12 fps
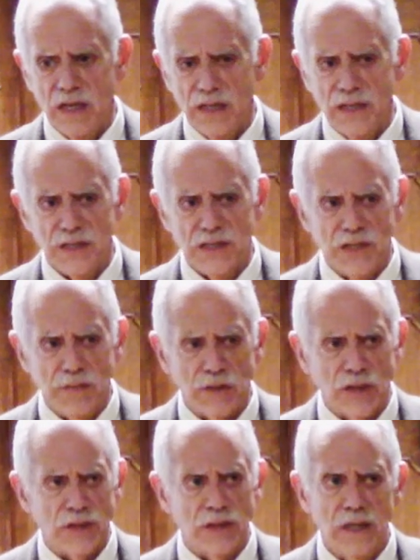is
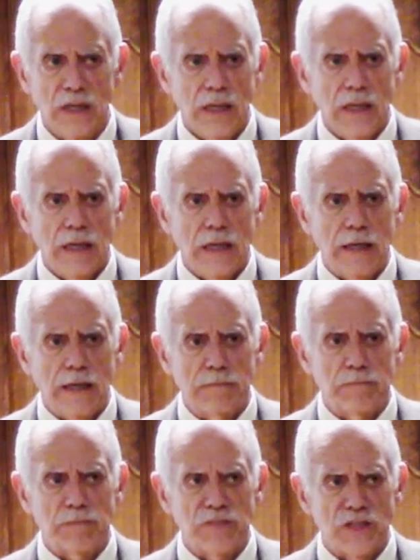similar.
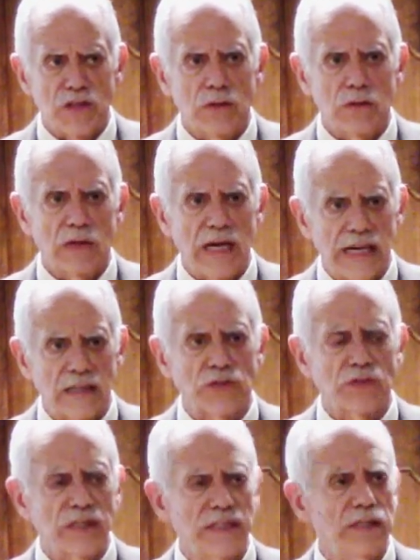Um, so
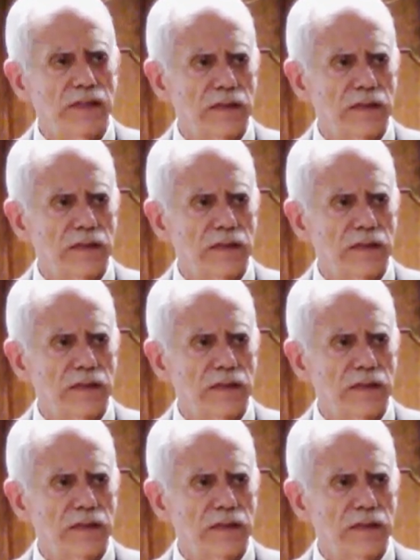actually,